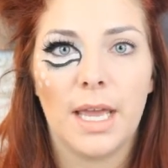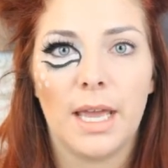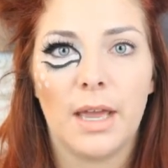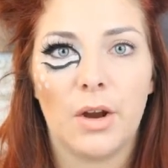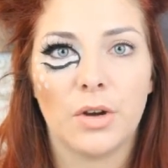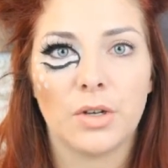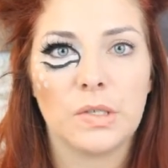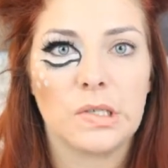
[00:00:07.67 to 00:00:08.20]

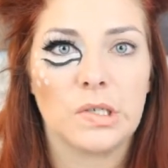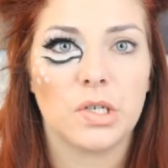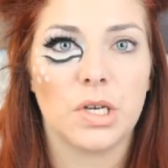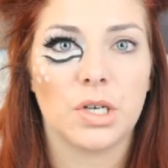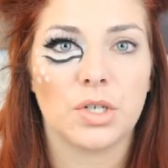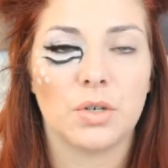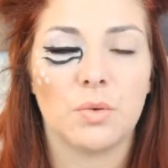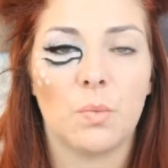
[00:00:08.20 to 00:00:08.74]
Her
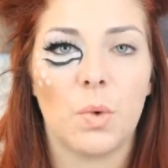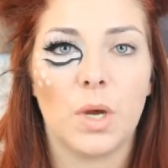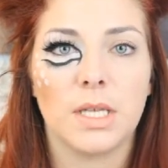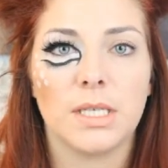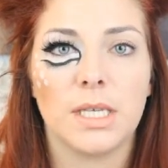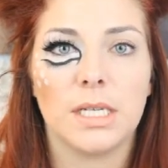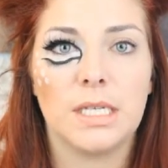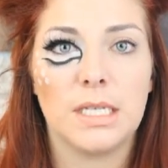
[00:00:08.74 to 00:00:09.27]
suggestion
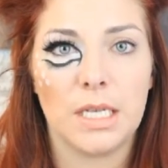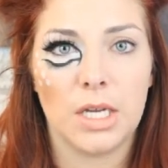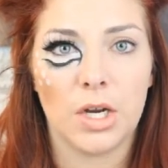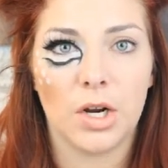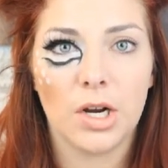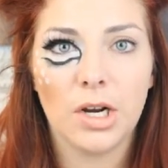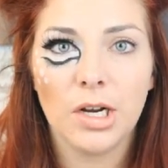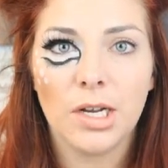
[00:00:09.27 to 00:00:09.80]
was a
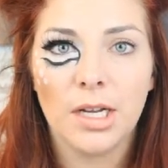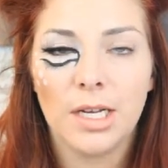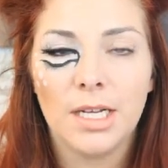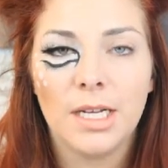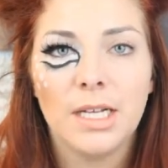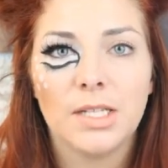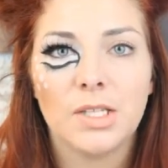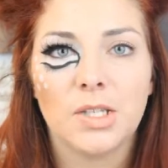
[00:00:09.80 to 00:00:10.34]
deer,
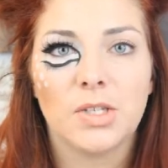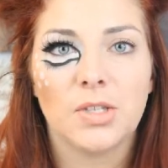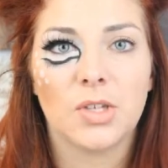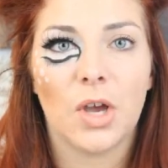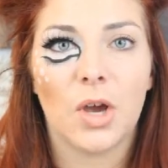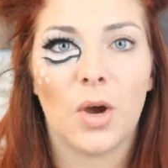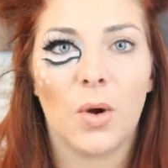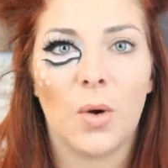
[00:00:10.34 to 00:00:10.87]

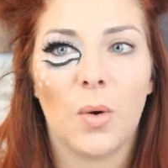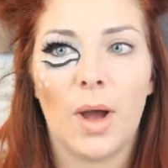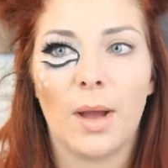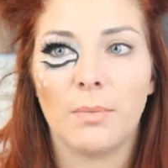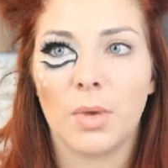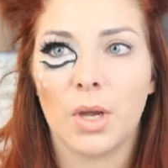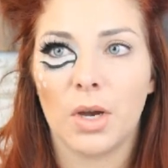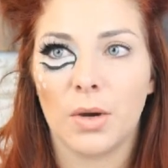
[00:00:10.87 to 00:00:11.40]
so
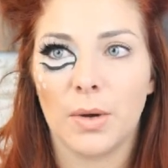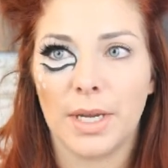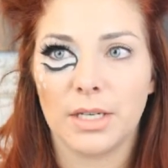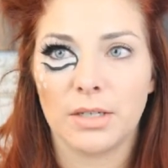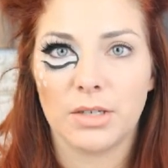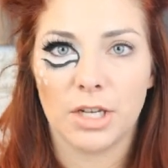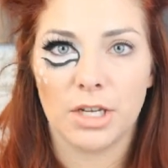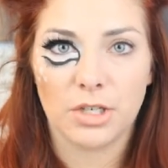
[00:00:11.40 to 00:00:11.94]
I'm
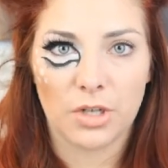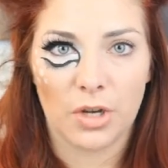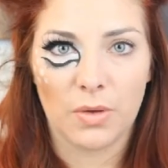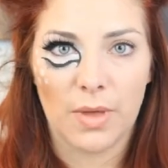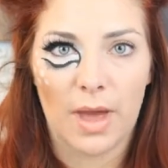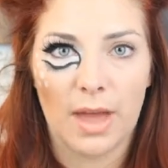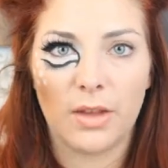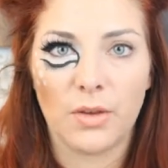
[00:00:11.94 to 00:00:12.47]
going to show you
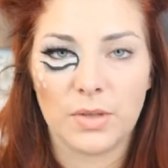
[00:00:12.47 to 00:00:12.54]
that.